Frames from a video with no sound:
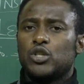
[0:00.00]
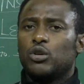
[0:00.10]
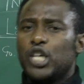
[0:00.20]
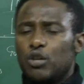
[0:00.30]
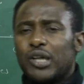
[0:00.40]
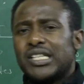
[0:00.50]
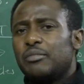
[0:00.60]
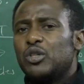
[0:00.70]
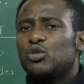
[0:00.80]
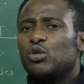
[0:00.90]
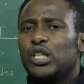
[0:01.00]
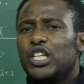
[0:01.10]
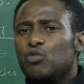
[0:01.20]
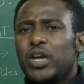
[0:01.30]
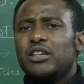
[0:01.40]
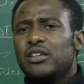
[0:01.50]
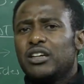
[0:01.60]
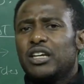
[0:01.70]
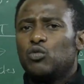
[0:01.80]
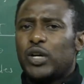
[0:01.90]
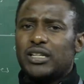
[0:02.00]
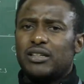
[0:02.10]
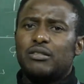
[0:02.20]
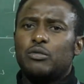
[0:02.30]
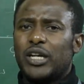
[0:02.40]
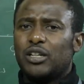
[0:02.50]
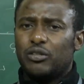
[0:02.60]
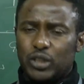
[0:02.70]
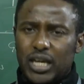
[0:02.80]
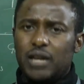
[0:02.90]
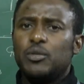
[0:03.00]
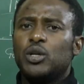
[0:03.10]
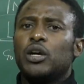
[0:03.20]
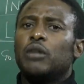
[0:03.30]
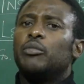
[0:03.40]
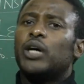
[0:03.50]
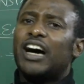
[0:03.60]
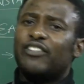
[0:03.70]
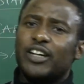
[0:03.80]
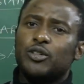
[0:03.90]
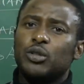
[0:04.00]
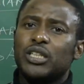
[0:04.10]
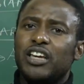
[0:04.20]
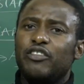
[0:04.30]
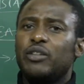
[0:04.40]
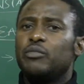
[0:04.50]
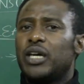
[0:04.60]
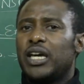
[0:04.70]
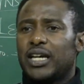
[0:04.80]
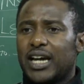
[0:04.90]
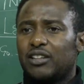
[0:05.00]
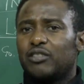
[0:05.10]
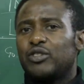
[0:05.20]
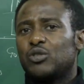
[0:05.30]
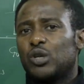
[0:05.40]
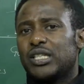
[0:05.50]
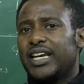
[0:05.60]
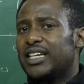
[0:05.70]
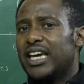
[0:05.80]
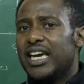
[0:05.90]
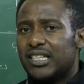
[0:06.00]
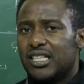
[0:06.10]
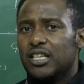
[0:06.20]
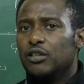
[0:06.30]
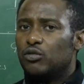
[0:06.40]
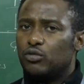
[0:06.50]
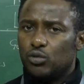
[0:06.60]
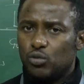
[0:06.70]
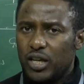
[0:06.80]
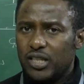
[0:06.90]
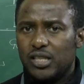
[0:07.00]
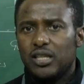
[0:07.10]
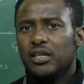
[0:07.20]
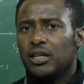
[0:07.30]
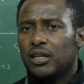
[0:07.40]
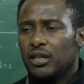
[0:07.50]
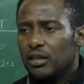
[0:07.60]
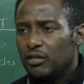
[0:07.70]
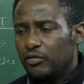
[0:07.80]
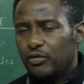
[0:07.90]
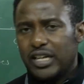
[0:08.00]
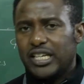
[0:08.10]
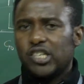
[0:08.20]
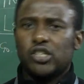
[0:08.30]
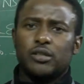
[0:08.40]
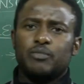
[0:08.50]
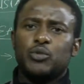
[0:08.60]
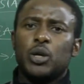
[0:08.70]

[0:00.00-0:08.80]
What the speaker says: So he was able to only win in one of the game, but AlphaGo gave him a kind of, it was like 80-20 variation.